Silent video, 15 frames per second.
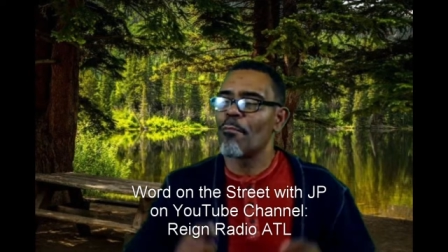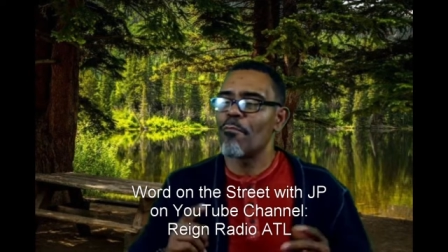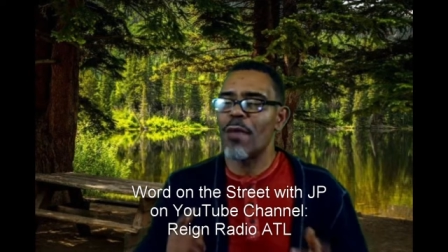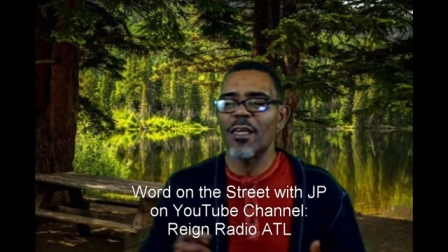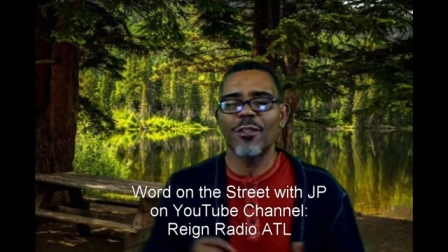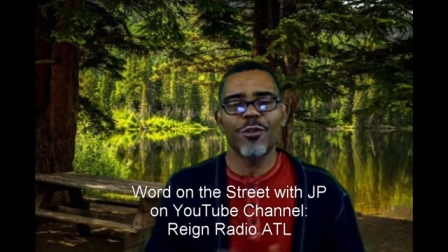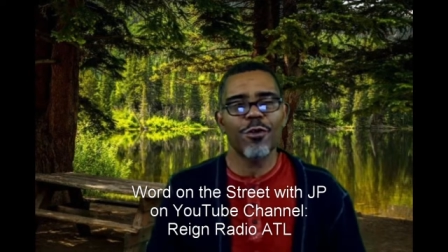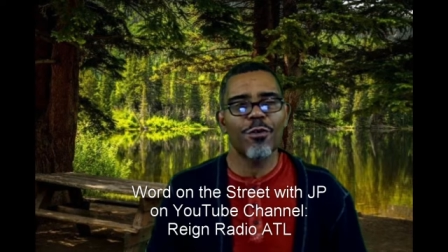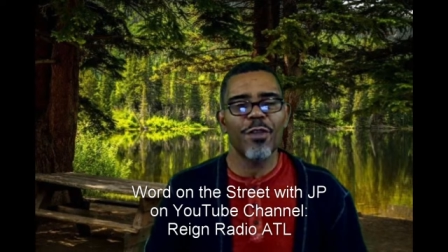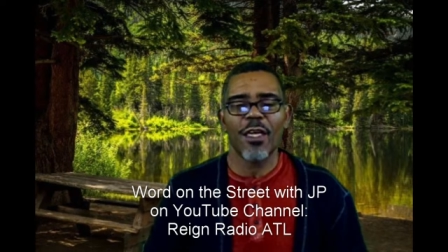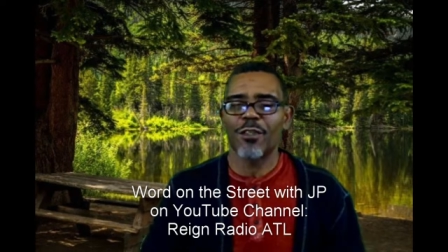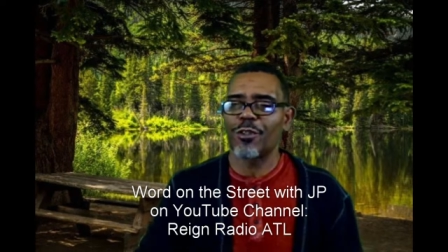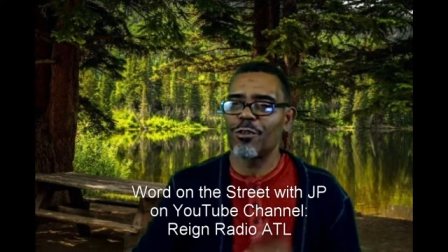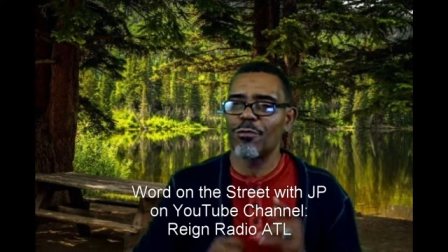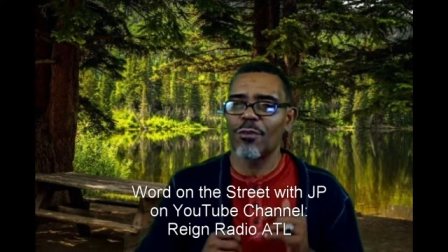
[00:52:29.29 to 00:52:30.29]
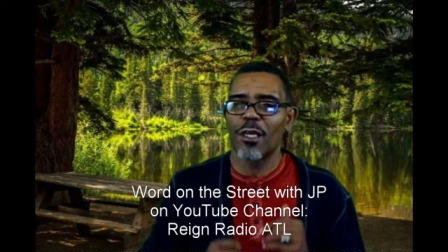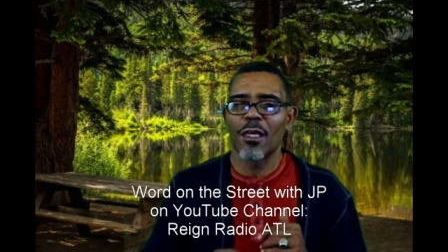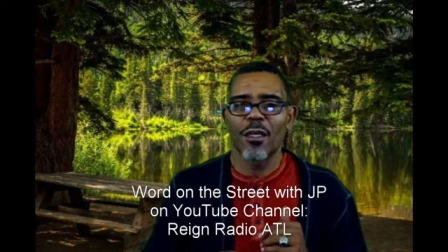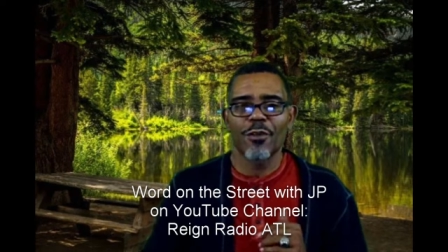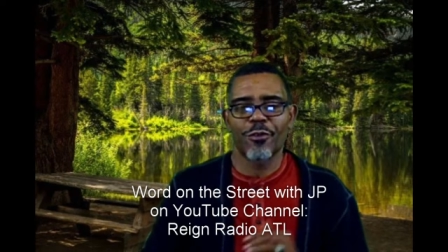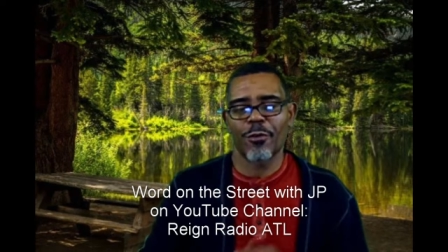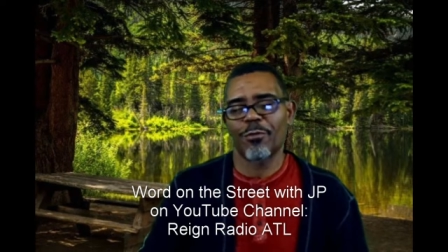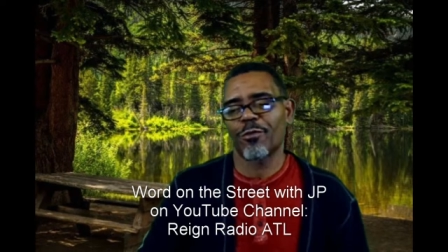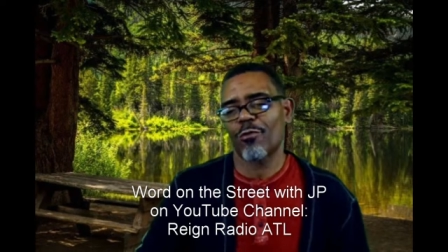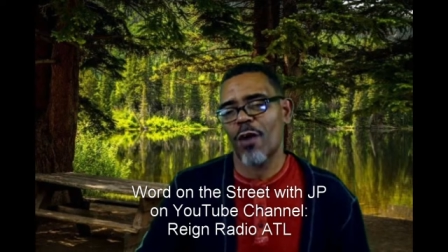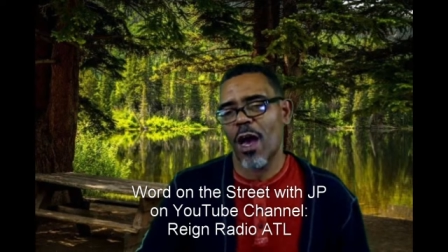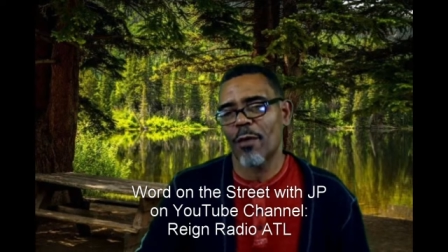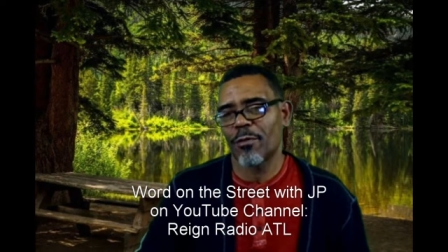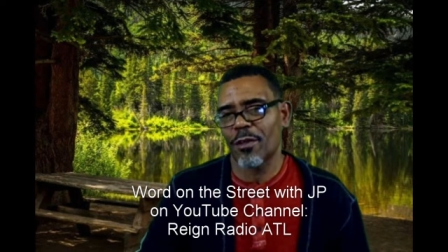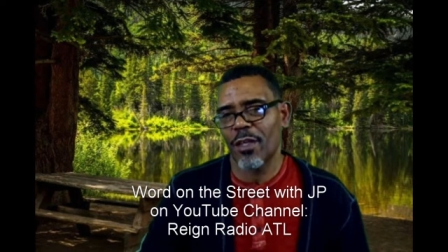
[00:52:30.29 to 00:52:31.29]
Make sure that you
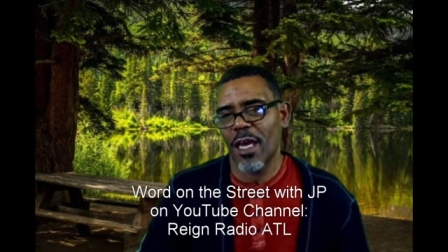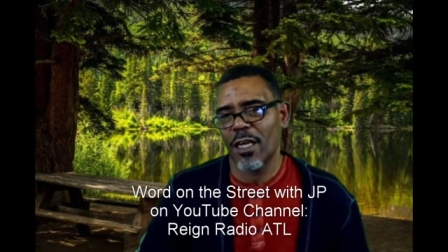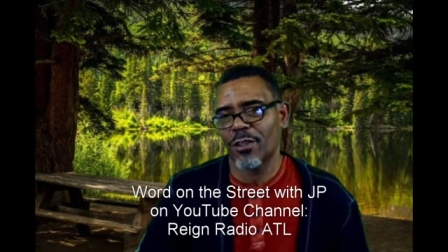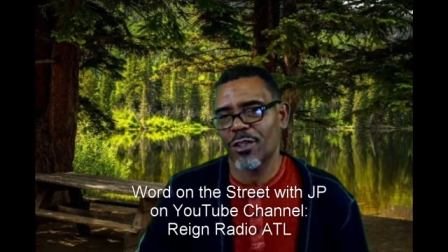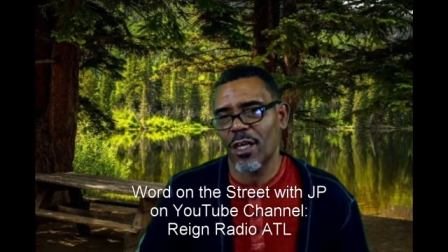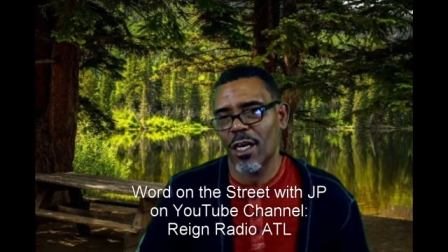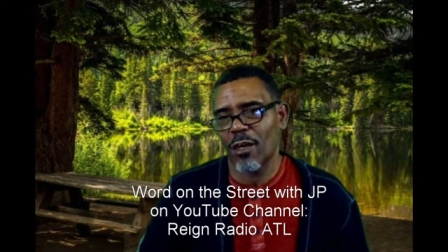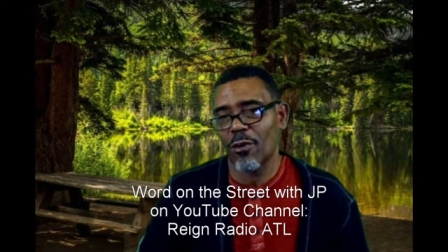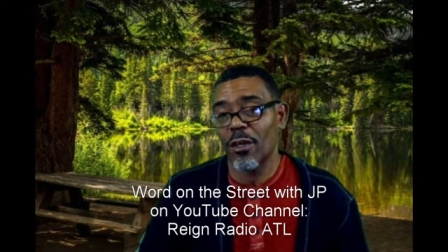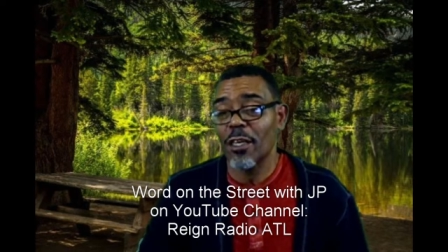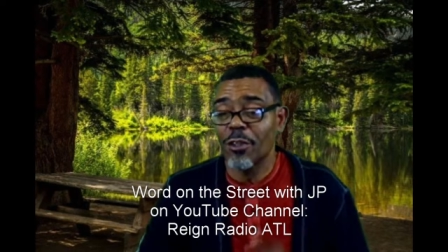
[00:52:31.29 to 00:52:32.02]
subscribe to that channel.